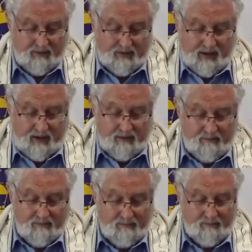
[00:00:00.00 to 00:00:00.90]
Then
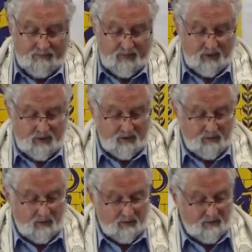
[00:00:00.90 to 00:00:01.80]

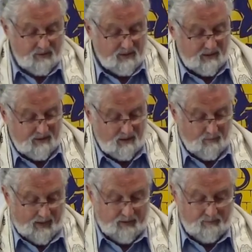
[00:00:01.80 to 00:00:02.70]
Yeshua said to the
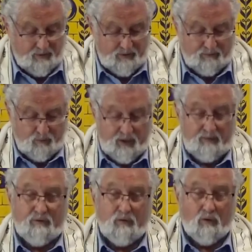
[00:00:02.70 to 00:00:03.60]
man in verse
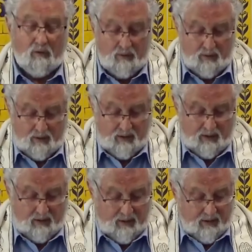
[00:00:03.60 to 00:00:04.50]
44,
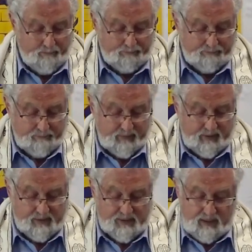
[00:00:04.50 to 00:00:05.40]

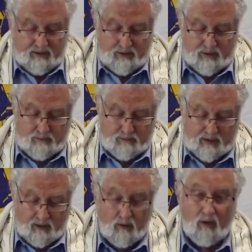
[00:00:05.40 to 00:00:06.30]
"See that you
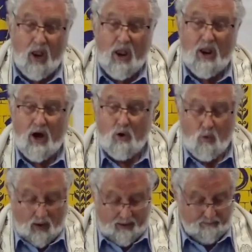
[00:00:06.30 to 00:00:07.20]
tell no
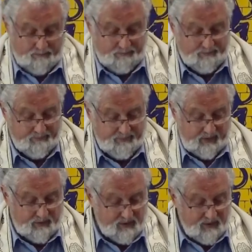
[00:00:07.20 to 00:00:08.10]
one.
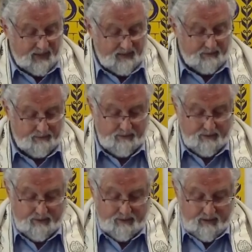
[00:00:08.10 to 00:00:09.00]
Instead,
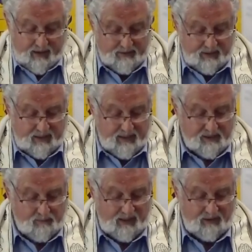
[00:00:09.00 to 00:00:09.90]
as a
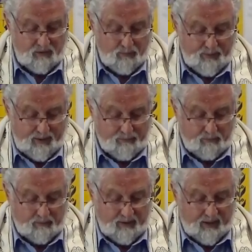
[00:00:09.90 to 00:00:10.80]
testimony to the
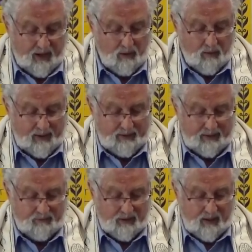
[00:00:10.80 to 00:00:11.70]
people, go and
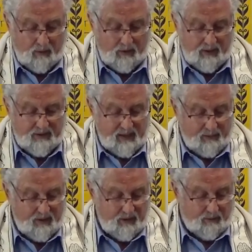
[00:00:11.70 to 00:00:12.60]
let the Cohen
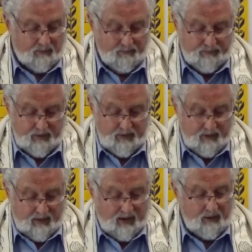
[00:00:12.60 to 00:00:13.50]
examine you
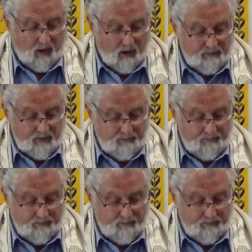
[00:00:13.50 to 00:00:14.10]
and offer